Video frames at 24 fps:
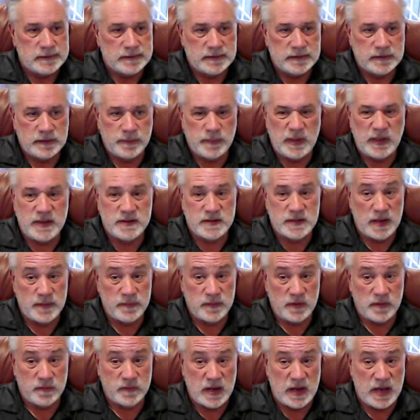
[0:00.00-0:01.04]
Many times
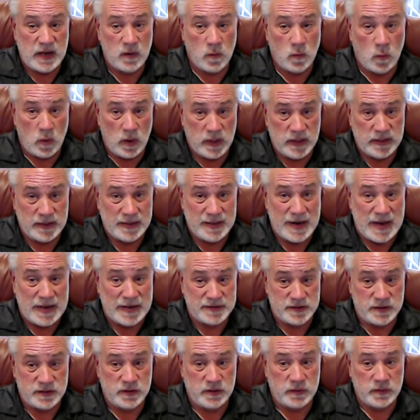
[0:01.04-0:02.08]
I've kind of wanted not
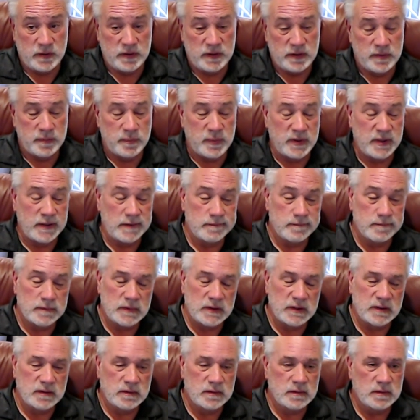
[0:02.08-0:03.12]
to do it, but
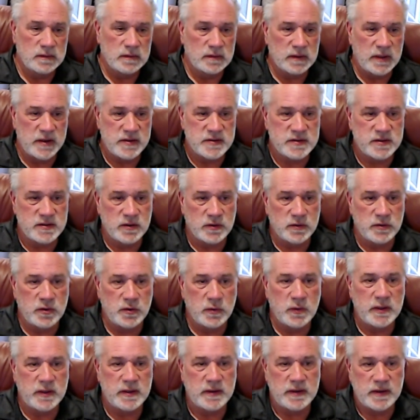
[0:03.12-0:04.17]
I, I still do
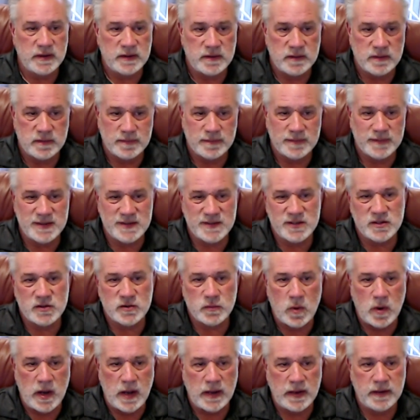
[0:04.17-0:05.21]
it. And this is
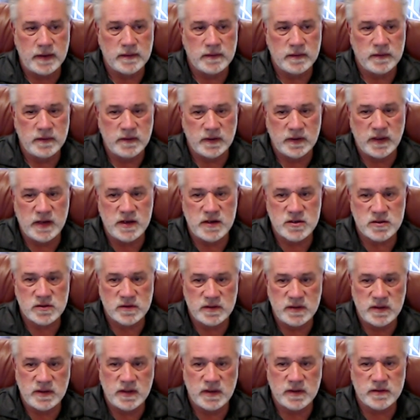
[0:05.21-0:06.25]
why occasionally
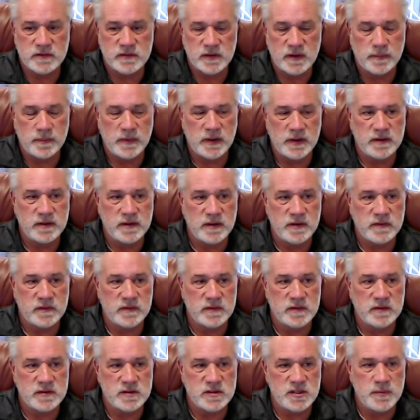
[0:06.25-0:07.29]
you get something like this,
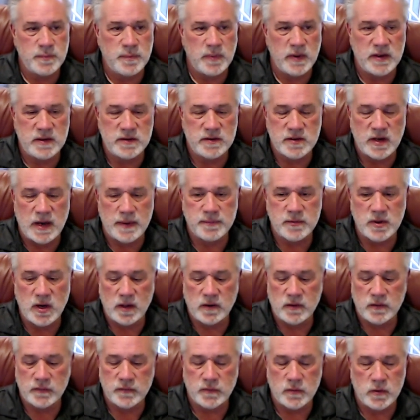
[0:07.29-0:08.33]
and she paid top
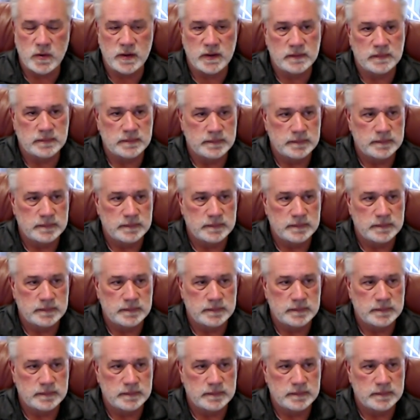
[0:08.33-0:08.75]
dollar for it.